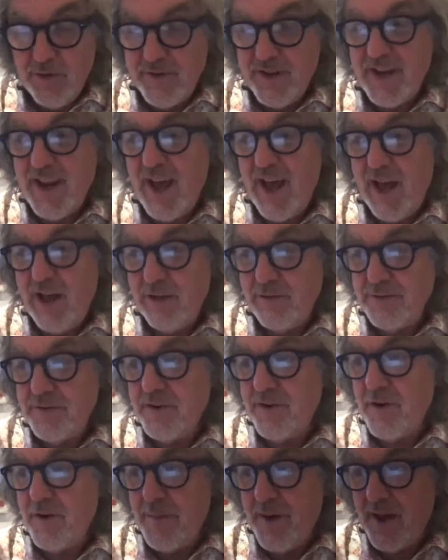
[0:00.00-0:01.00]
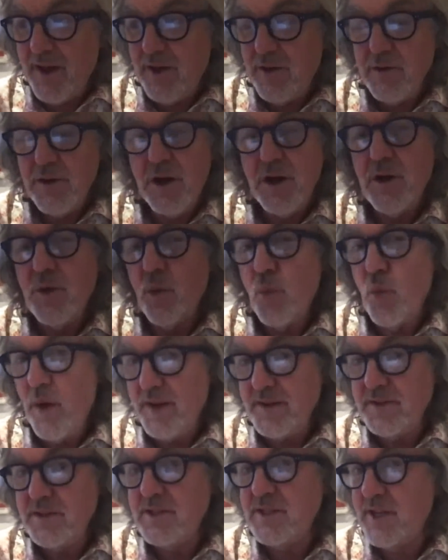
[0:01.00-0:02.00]
of an Alfa Romeo
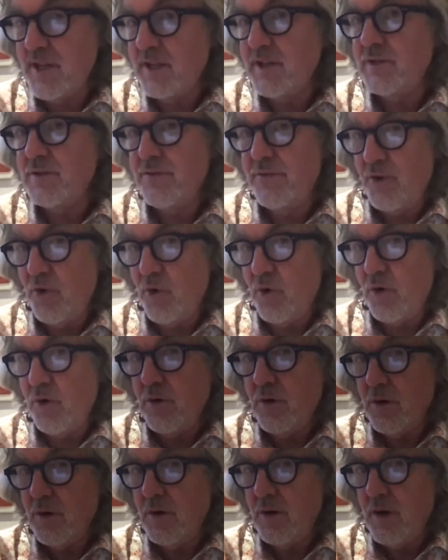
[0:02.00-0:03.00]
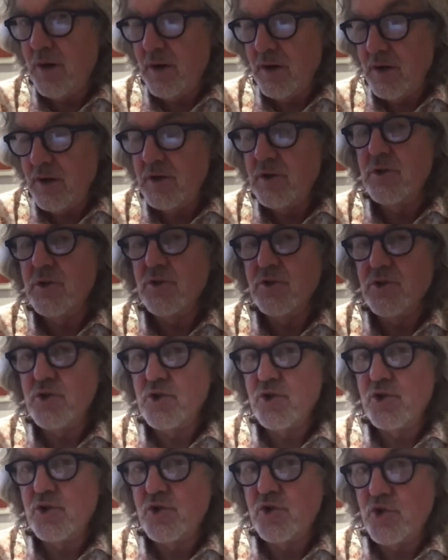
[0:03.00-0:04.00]
164
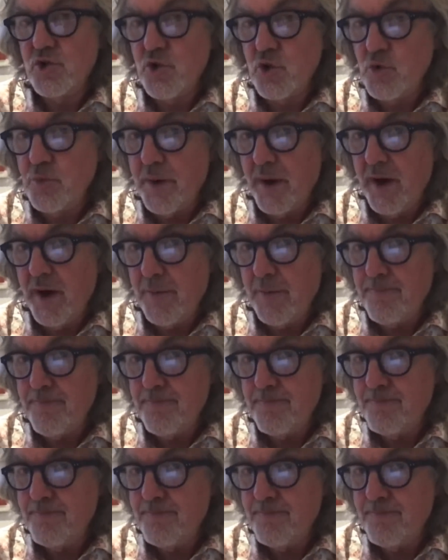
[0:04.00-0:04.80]
Super.